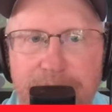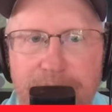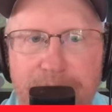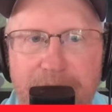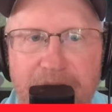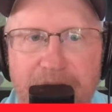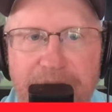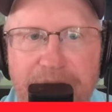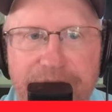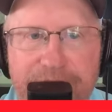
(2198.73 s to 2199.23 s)

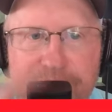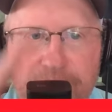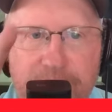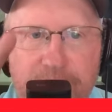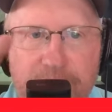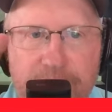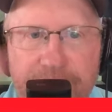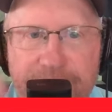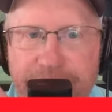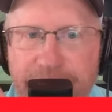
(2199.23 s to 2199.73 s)
Buffs,
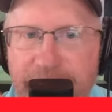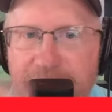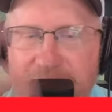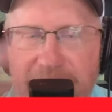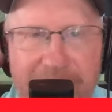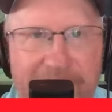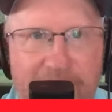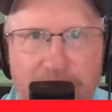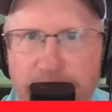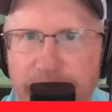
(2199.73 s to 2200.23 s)
Lewis,
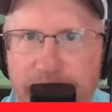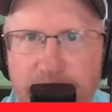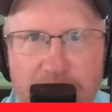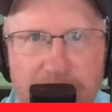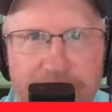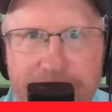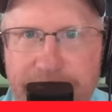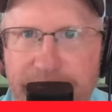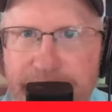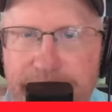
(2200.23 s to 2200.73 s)
yeah, that was
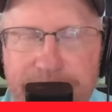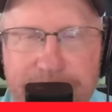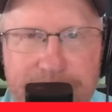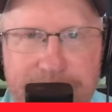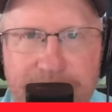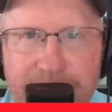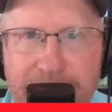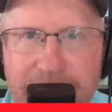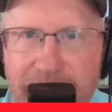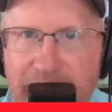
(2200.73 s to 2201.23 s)
awesome.
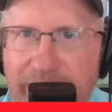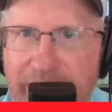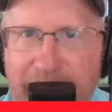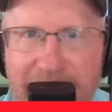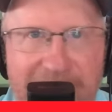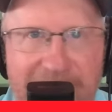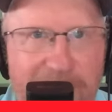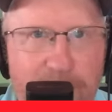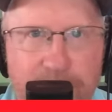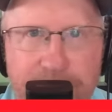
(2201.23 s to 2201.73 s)

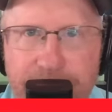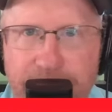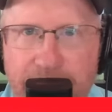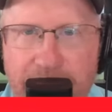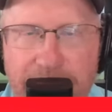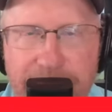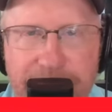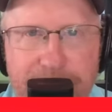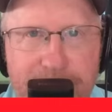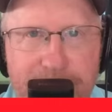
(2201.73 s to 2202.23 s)
That was
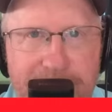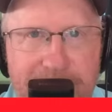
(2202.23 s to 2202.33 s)
awesome.